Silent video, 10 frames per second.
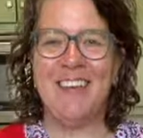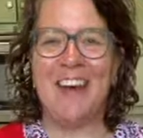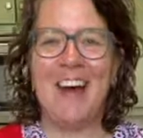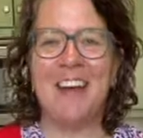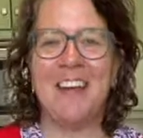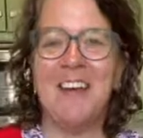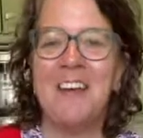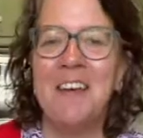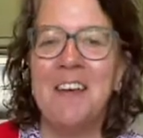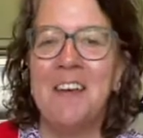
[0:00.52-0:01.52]
Hi,
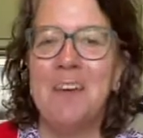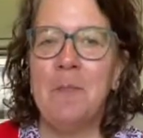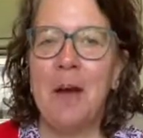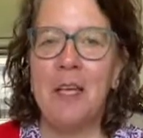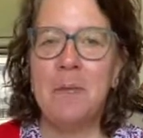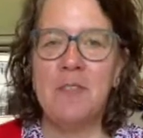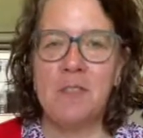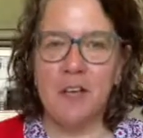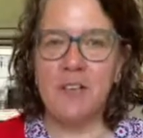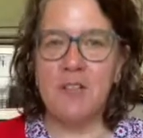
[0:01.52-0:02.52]
my name is
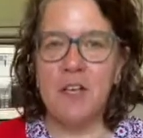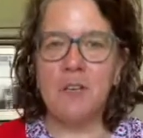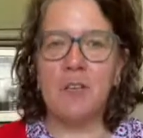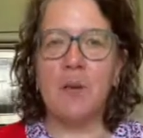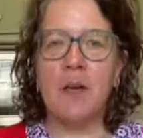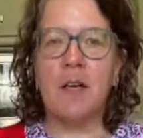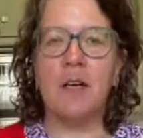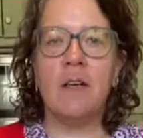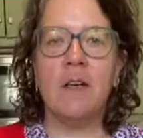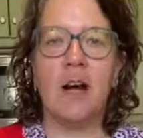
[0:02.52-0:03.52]
Dr. Jennifer
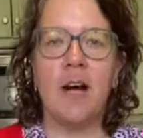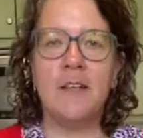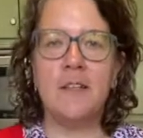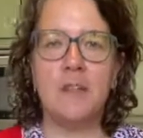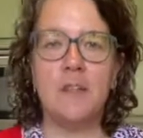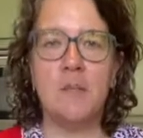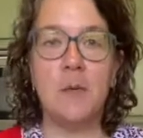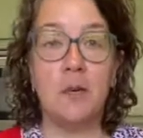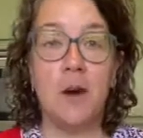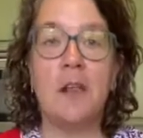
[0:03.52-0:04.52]
Wenner. I teach
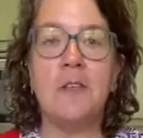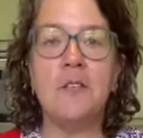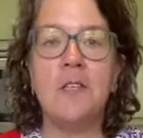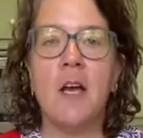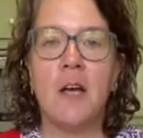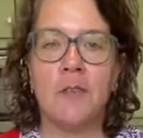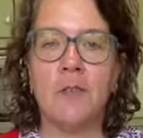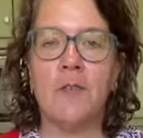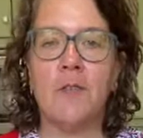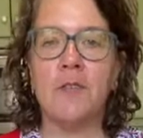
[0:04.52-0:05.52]
mineralogy at the
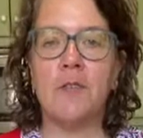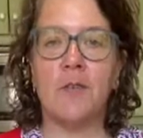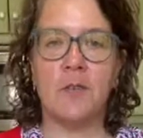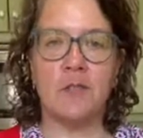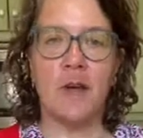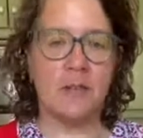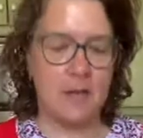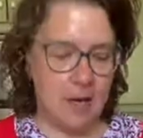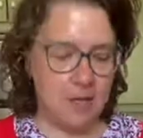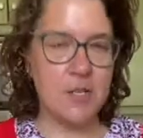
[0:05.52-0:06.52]
University of
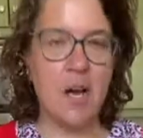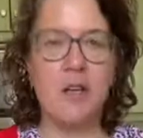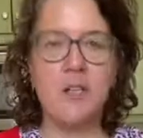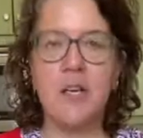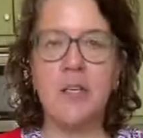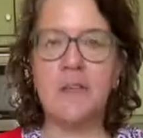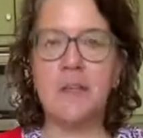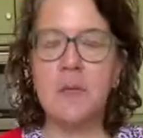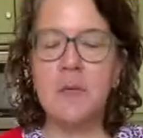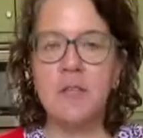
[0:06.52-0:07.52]
Wisconsin-Oshkosh. And
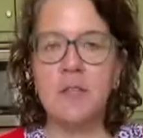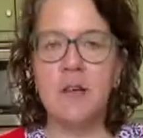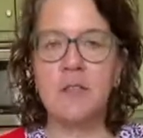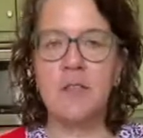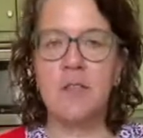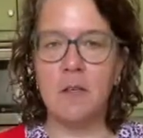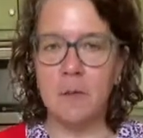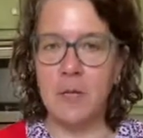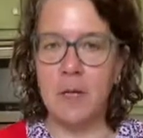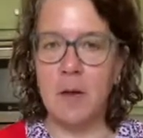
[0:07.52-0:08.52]
today I'm going to talk to you a
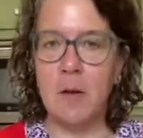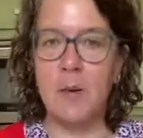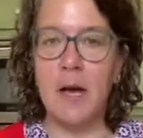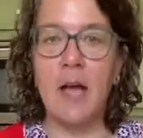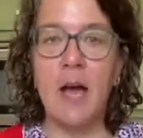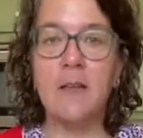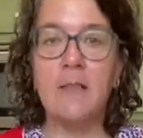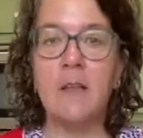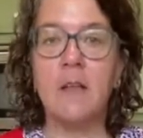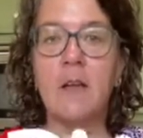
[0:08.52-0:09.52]
little bit about the
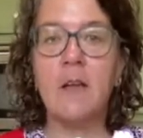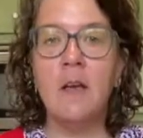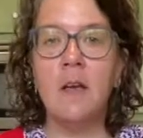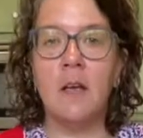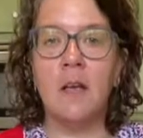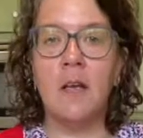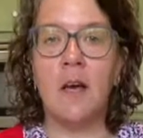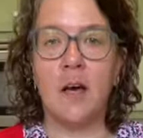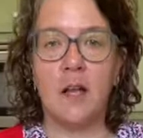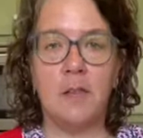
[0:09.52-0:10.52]
biaxial
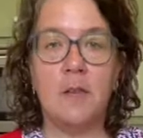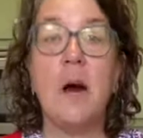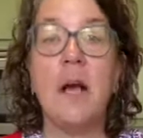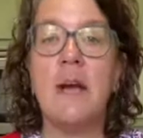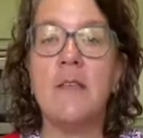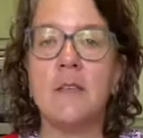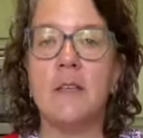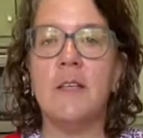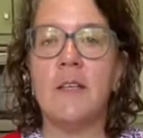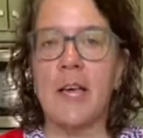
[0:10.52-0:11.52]

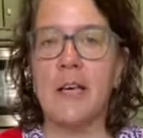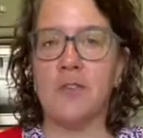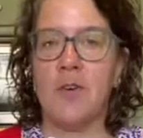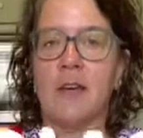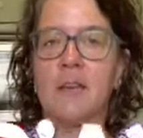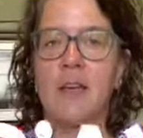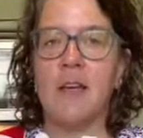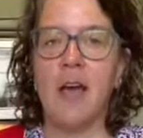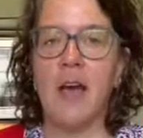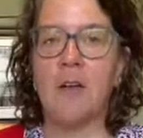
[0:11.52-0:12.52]
indicatrix
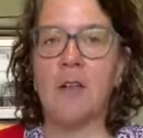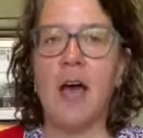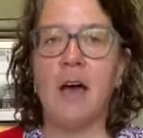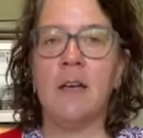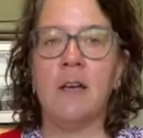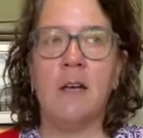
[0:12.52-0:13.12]
and how that